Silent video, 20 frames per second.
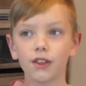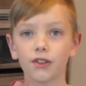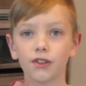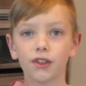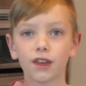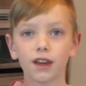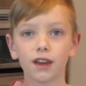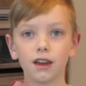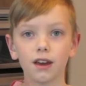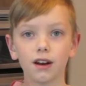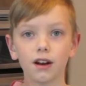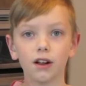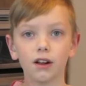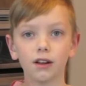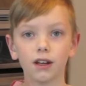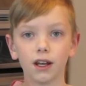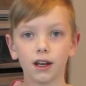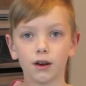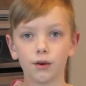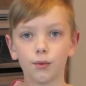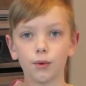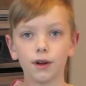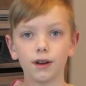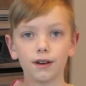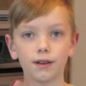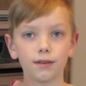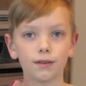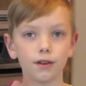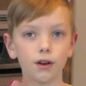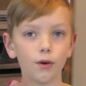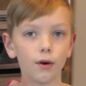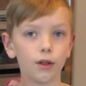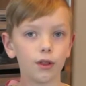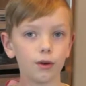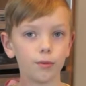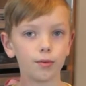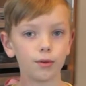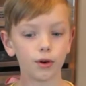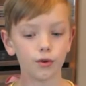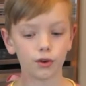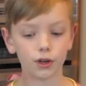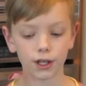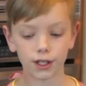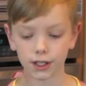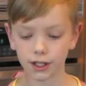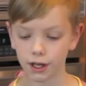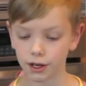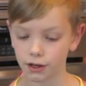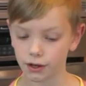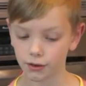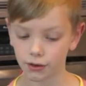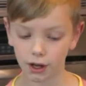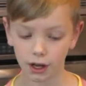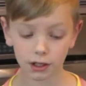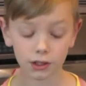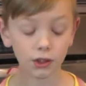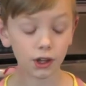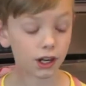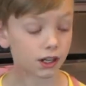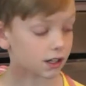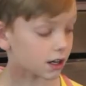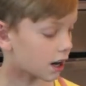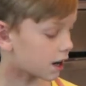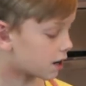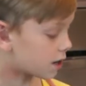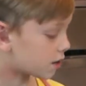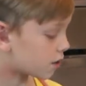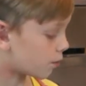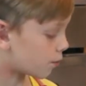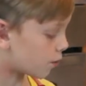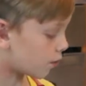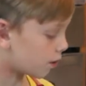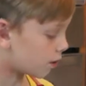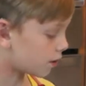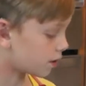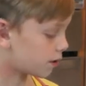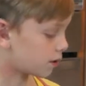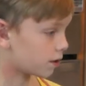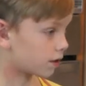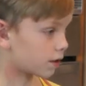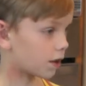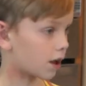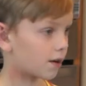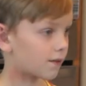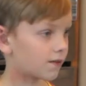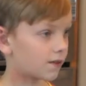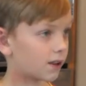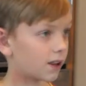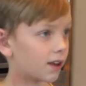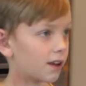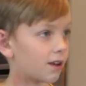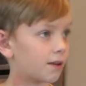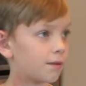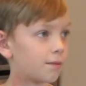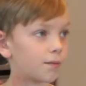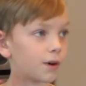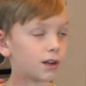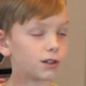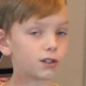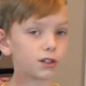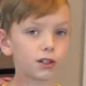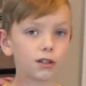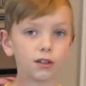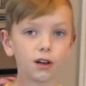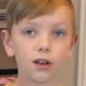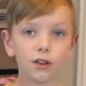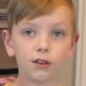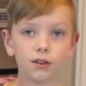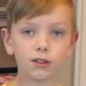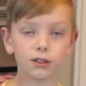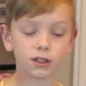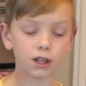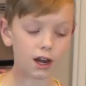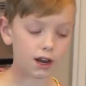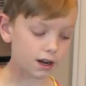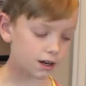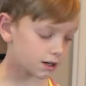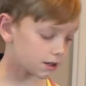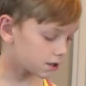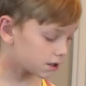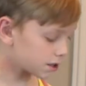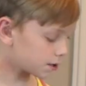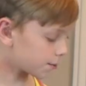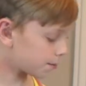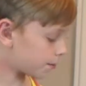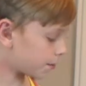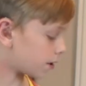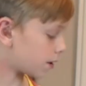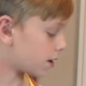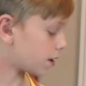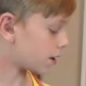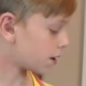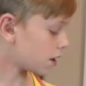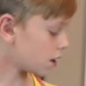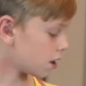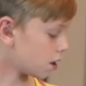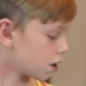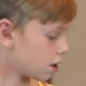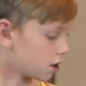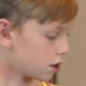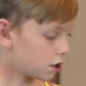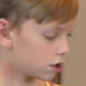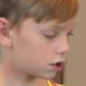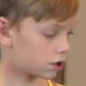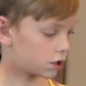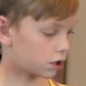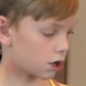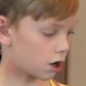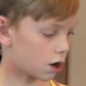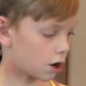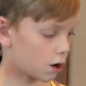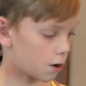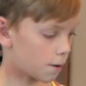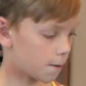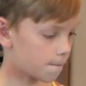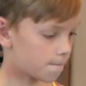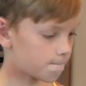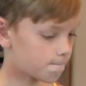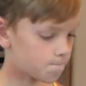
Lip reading: thicken a liquid. No other proteins can do that. So that's kind of cool. Not really much other science, but so